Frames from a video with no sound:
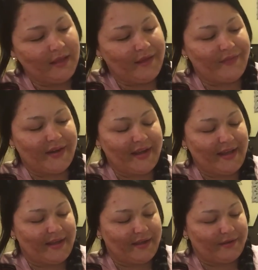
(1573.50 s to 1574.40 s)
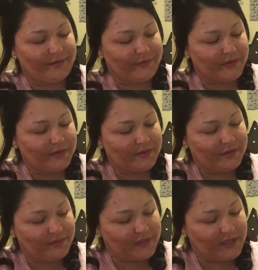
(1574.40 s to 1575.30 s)
And then I have
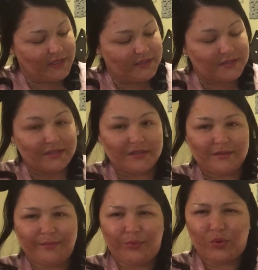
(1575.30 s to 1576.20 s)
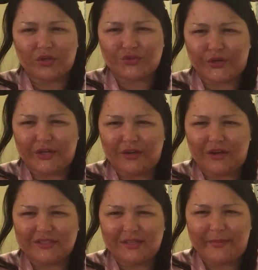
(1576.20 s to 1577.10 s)
these portrait
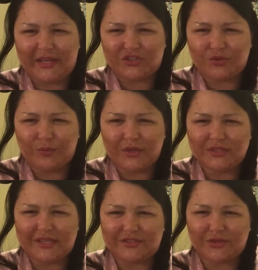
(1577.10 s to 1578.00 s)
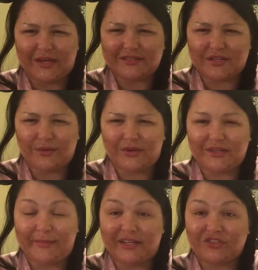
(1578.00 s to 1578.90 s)
Haunted Mansion ones. As you guys know,
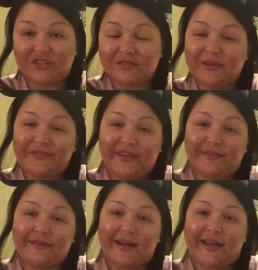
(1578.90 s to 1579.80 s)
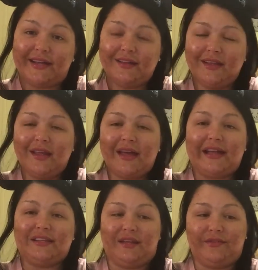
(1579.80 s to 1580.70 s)
Haunted Mansion is my favorite ride. I
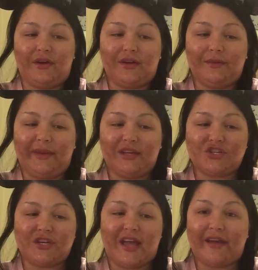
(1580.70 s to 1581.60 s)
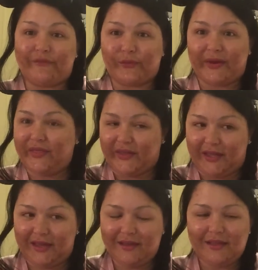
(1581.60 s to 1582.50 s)
love Haunted Mansion
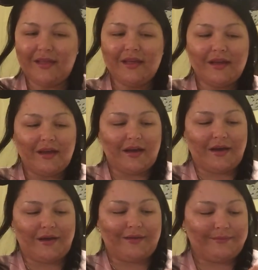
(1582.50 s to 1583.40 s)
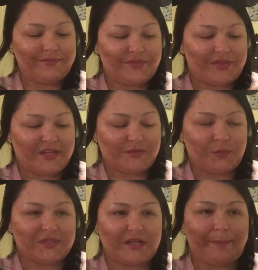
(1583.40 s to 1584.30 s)
everything. This
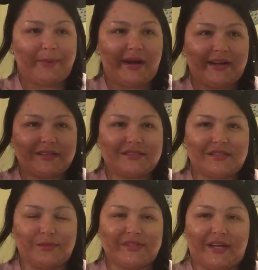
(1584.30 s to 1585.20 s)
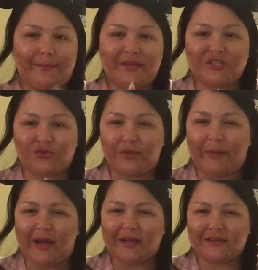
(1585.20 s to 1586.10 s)
was a box that was like a mystery
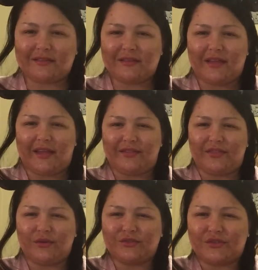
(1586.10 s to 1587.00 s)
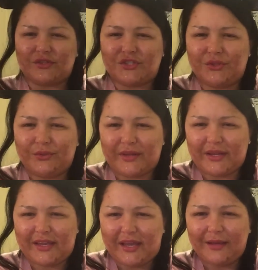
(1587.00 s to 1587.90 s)
box, and those are the 2
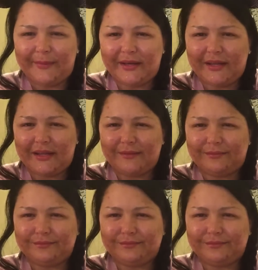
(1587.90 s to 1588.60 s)
that came in it.